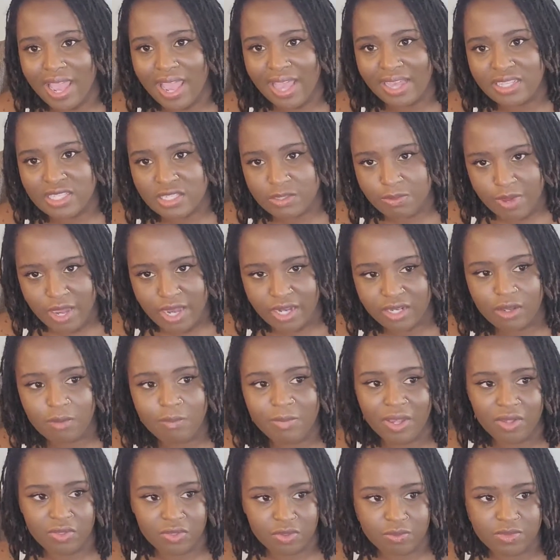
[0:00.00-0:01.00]
aspect
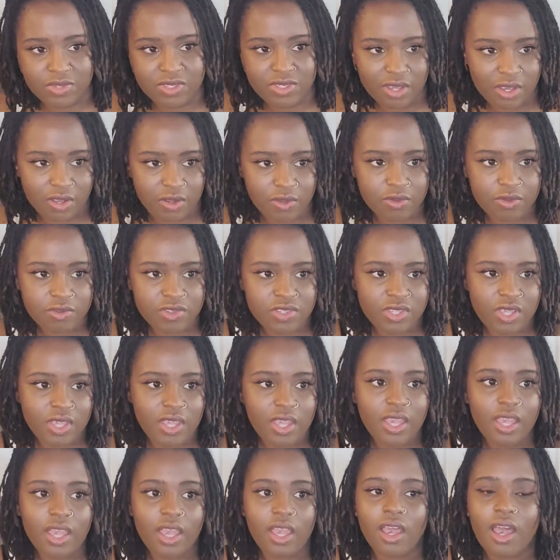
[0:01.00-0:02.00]
about themselves.
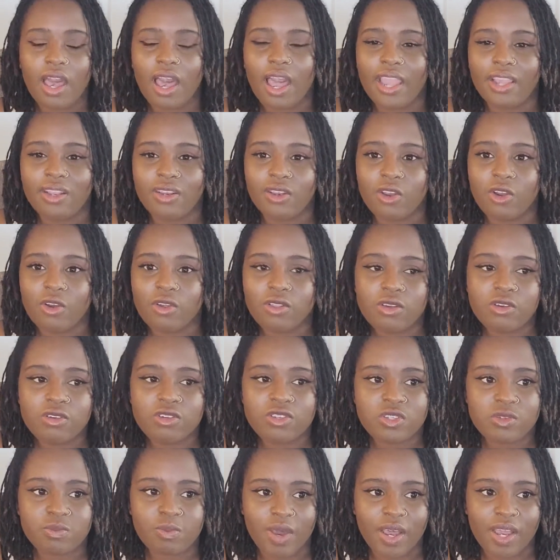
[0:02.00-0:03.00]
I know
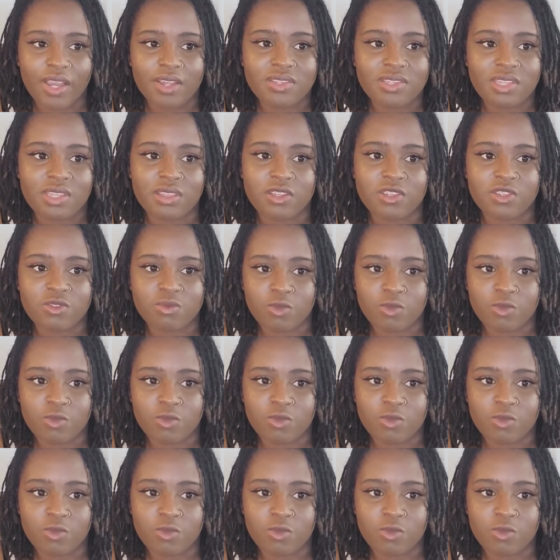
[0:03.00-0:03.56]
there's spots in this